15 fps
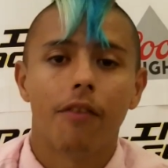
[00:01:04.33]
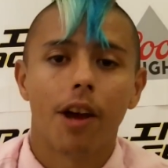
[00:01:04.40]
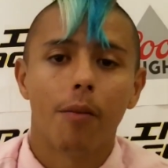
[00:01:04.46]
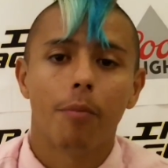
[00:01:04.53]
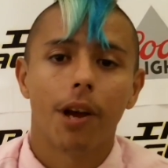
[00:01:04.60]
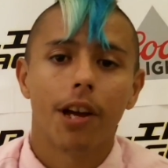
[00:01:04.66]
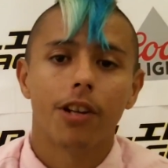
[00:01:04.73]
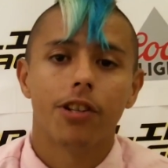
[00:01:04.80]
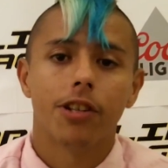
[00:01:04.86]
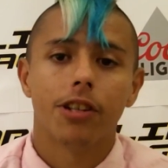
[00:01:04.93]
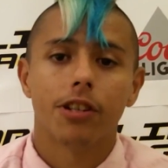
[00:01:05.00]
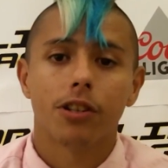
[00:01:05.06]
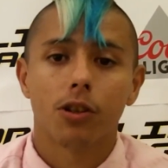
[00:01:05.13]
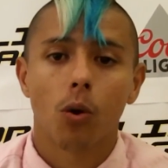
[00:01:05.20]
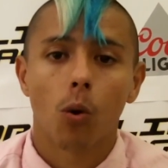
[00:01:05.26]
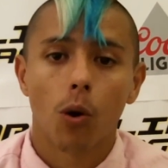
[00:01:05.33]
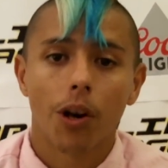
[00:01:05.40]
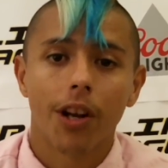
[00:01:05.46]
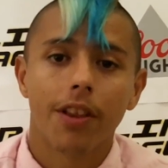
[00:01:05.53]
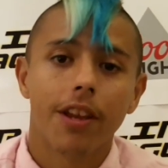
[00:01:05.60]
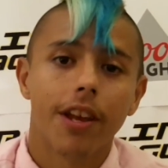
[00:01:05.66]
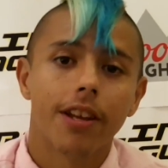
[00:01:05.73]
fan page is
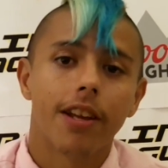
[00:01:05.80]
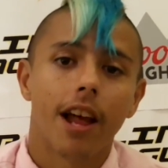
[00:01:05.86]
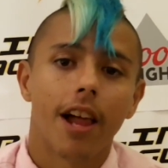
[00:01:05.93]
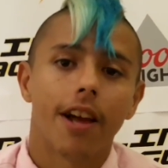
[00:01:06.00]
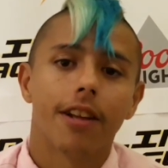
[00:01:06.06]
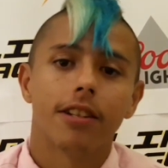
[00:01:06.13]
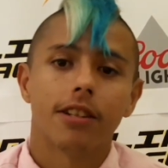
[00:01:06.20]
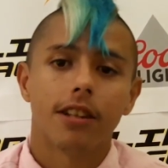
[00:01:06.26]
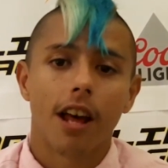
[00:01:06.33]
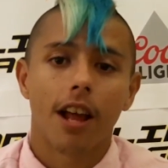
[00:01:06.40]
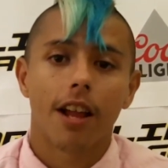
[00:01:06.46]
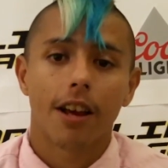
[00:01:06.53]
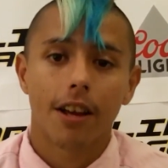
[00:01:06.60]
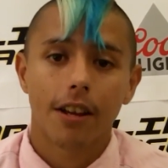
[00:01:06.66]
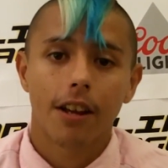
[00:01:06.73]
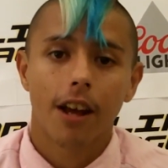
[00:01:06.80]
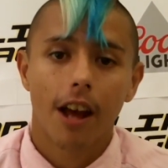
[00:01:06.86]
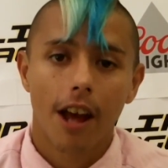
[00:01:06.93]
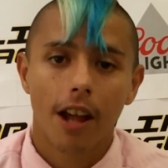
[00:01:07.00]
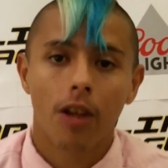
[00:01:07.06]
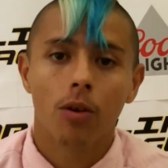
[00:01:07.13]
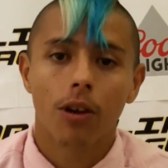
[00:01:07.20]
Corey the Italian Stallion,
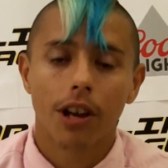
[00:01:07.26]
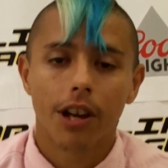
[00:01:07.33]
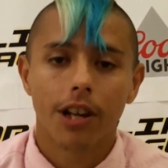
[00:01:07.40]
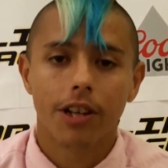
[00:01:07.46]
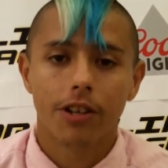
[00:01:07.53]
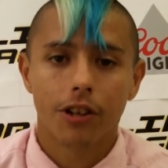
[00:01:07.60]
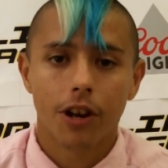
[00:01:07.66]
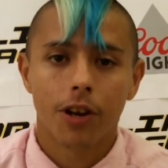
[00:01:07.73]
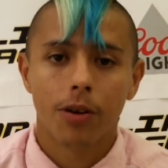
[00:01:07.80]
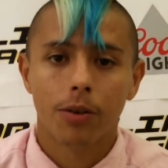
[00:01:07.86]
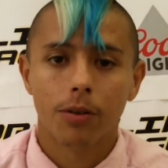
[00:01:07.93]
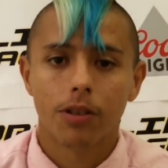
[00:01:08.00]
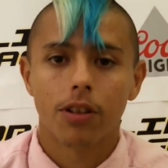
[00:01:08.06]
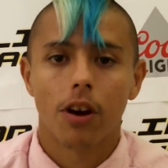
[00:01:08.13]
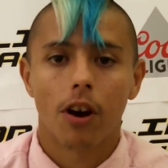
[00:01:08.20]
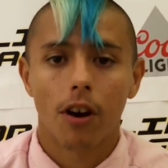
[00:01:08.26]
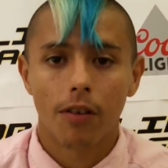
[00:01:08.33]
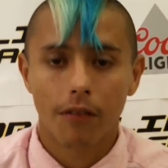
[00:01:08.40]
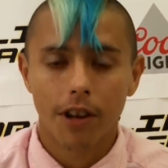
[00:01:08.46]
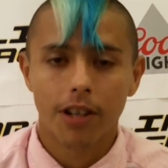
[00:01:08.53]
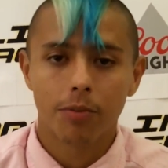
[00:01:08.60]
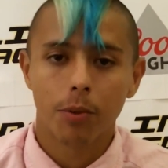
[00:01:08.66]
Hello Kitty Jones on
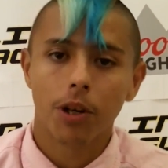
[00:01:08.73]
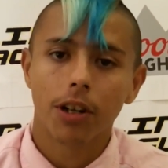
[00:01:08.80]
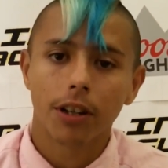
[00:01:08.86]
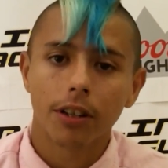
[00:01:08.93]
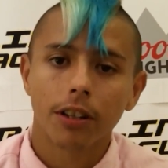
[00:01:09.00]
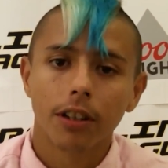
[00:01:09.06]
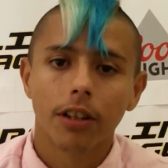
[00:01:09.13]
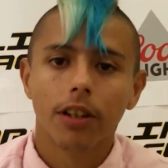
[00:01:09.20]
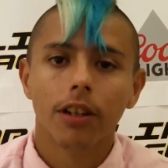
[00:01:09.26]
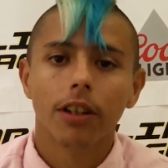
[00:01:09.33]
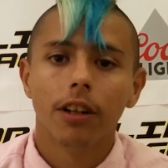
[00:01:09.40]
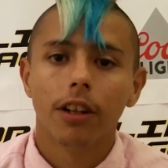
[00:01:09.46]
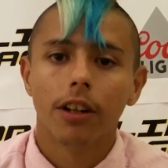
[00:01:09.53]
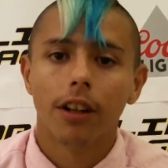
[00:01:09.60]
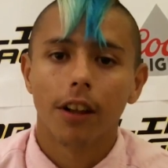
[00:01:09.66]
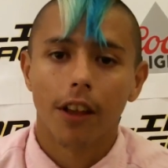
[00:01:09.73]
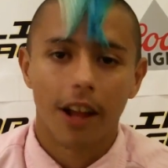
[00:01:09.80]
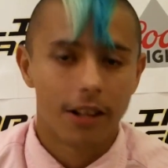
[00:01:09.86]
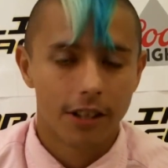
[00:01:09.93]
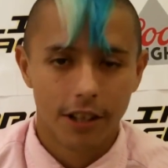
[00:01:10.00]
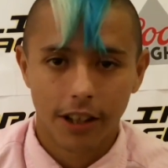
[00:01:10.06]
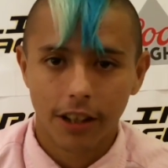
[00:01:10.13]
Facebook.
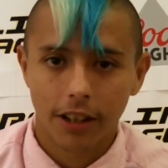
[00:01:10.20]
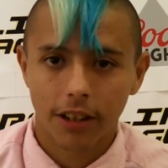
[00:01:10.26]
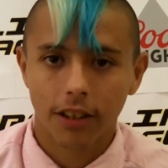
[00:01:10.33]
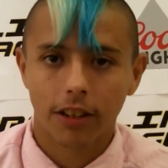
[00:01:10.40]
That's it.